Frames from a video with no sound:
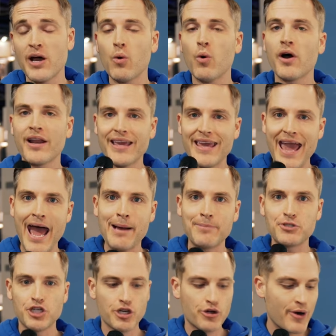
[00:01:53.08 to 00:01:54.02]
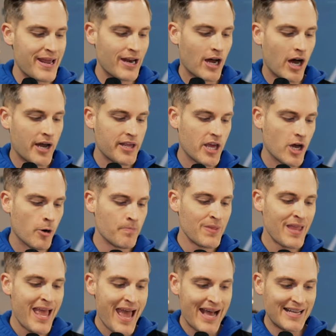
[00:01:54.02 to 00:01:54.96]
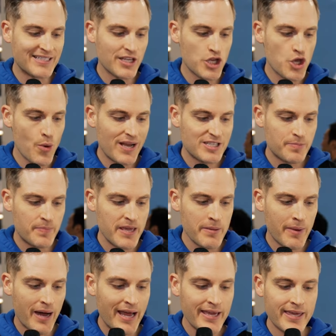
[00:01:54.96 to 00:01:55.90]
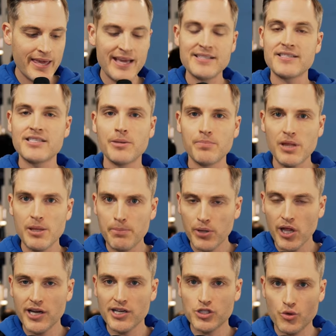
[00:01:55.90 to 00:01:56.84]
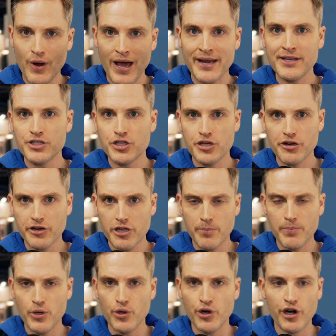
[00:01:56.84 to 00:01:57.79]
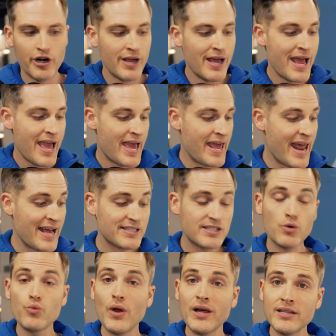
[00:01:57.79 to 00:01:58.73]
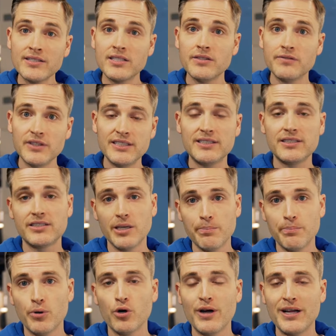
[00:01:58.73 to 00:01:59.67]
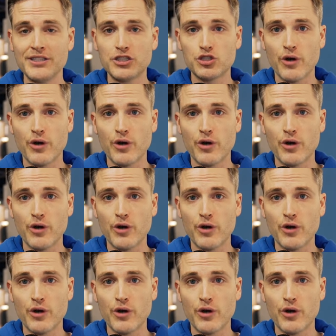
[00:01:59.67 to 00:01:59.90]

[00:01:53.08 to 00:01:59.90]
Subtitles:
that want to capture great audio. As a USB mic, it simply plugs right into your computer and has a relatively simple and